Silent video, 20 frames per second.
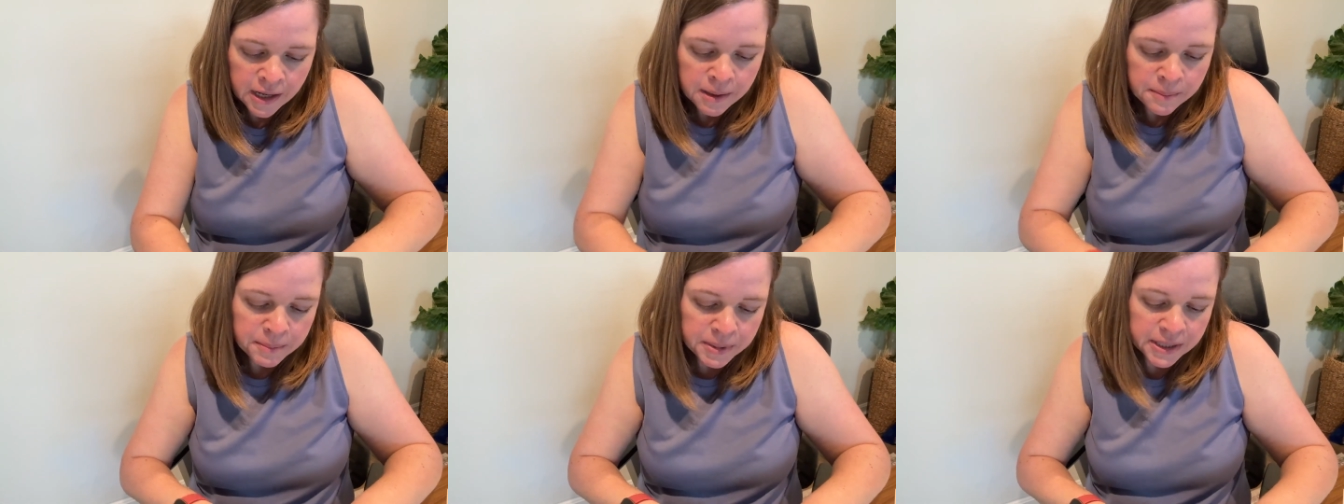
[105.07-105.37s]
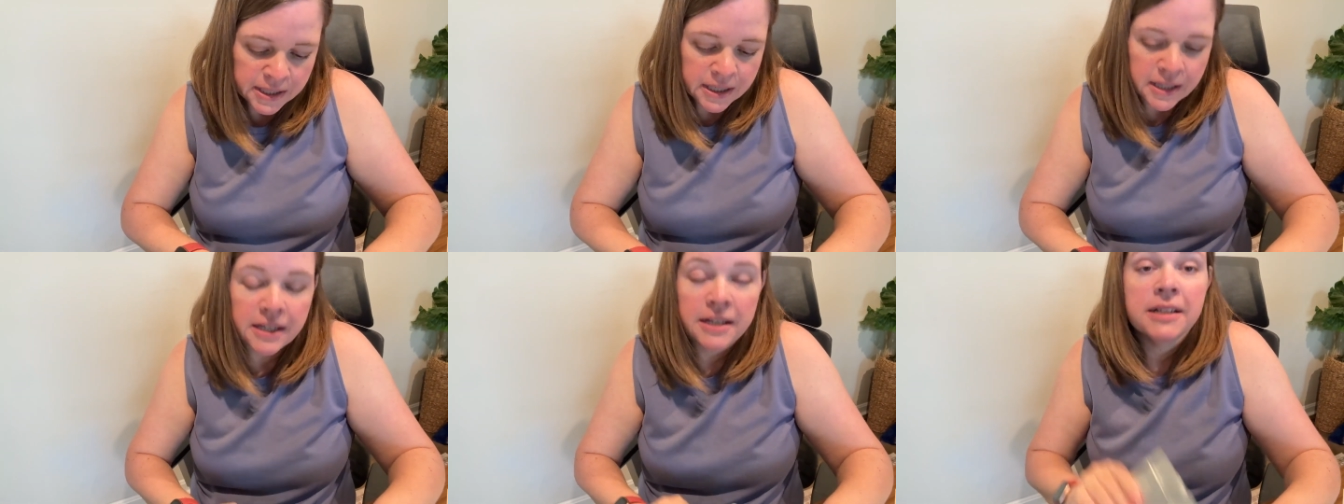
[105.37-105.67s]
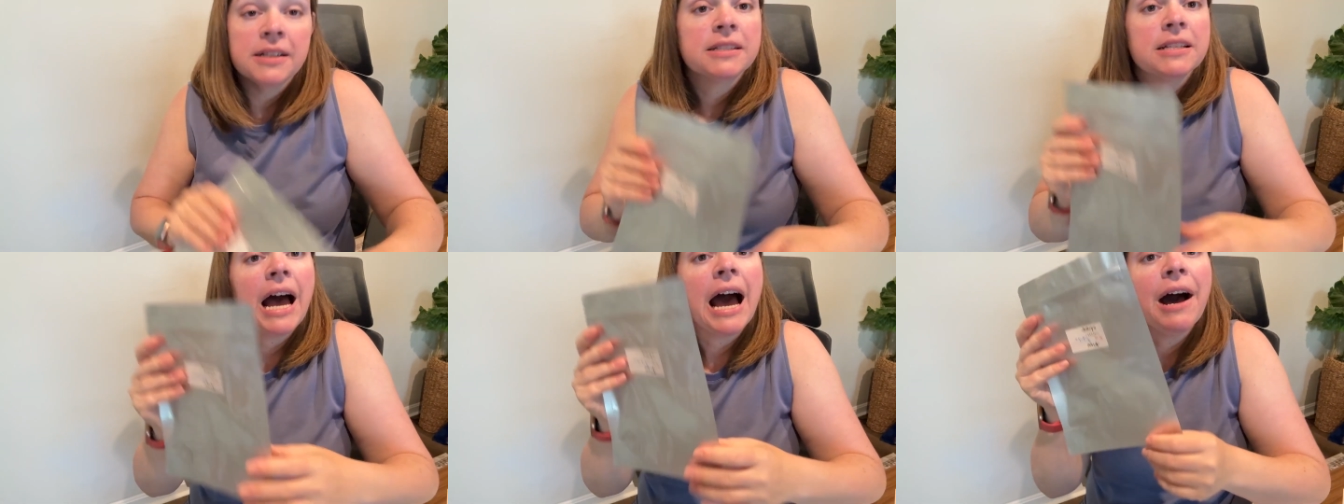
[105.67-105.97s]

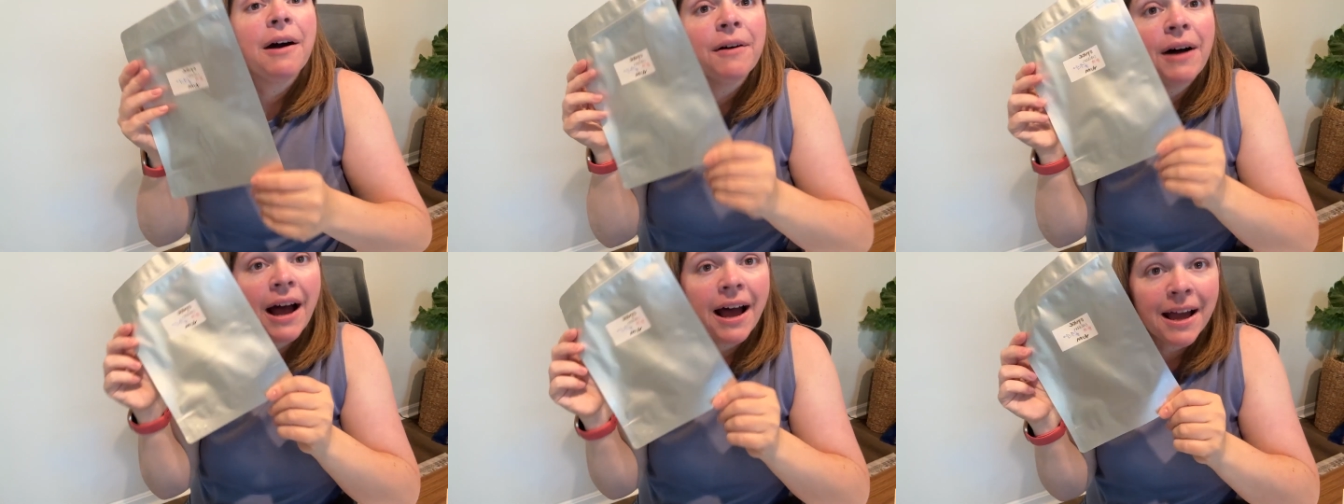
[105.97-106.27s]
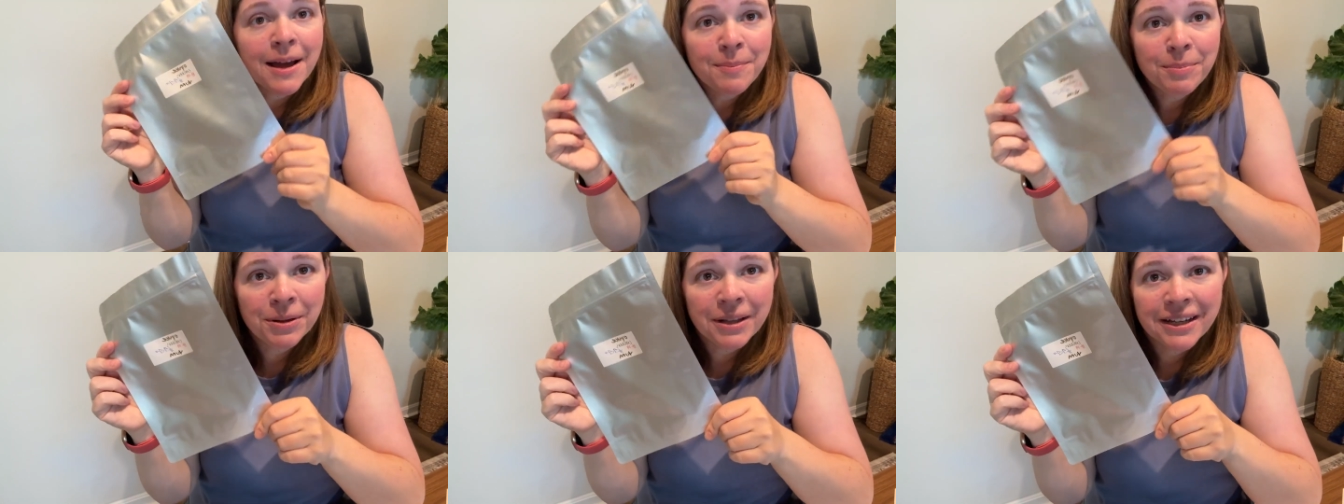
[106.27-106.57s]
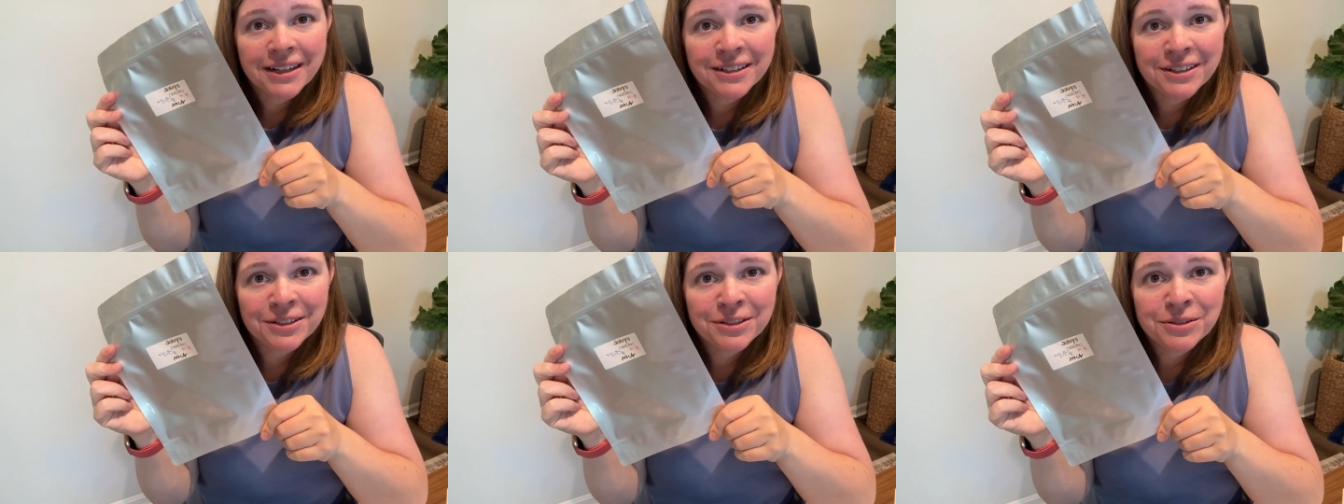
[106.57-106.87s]
because how I
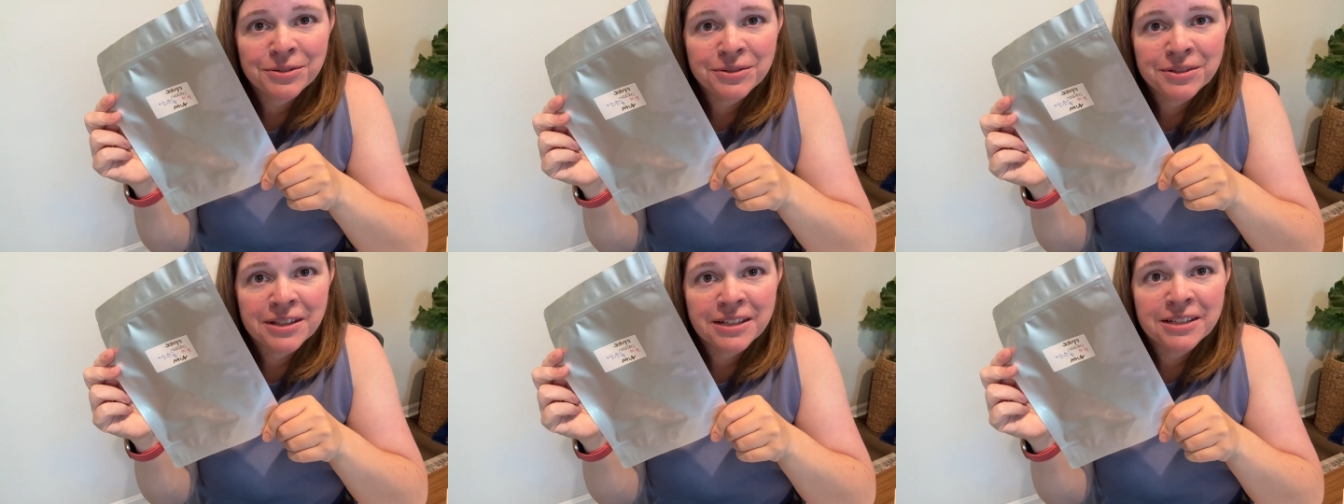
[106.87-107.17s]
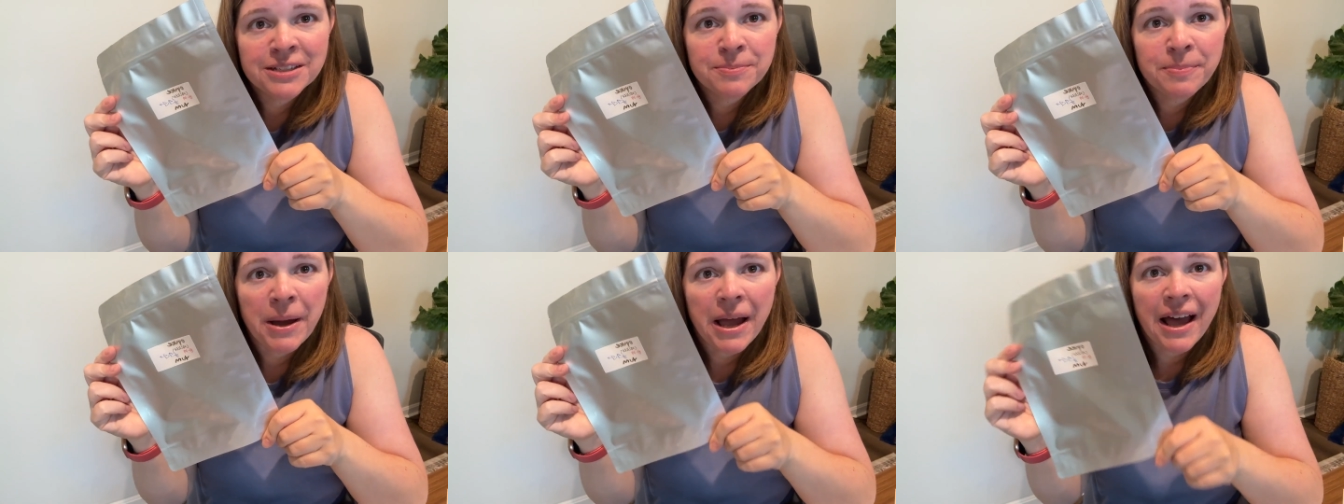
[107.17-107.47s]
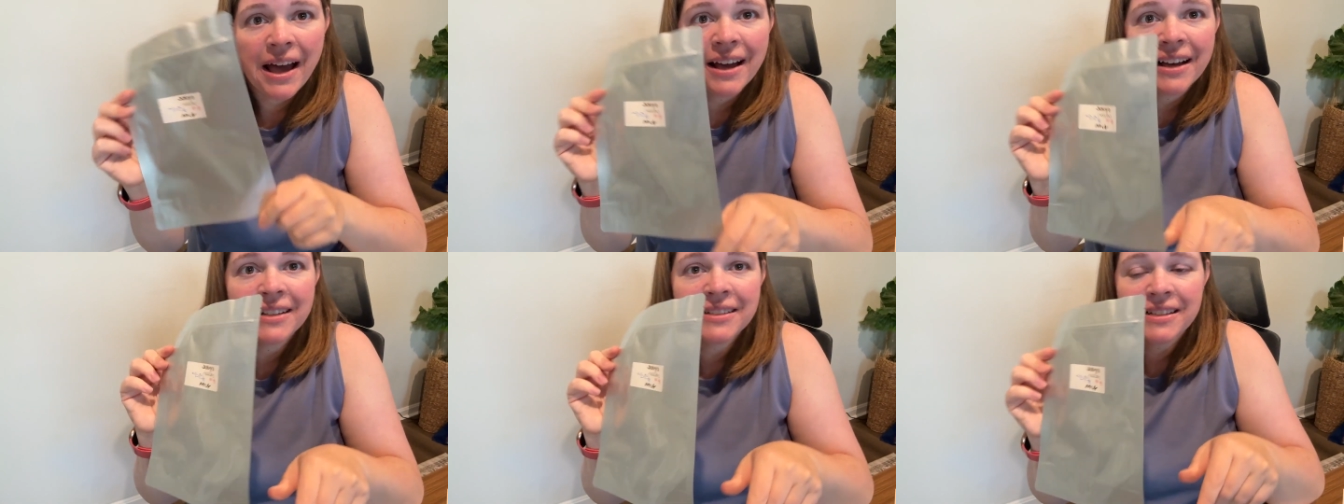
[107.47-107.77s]
plan to use these
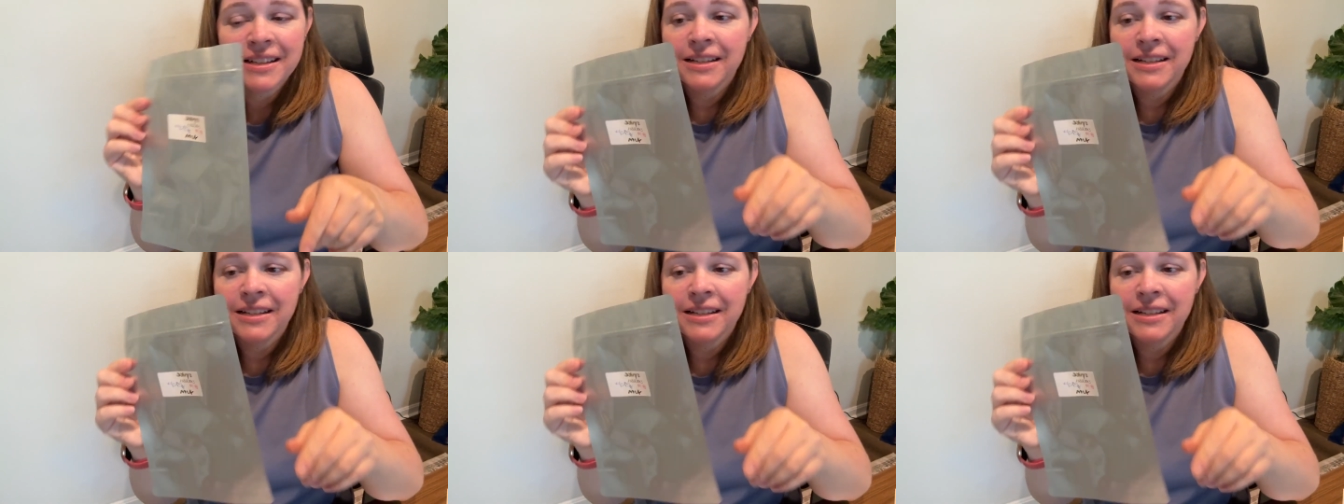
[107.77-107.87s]
bags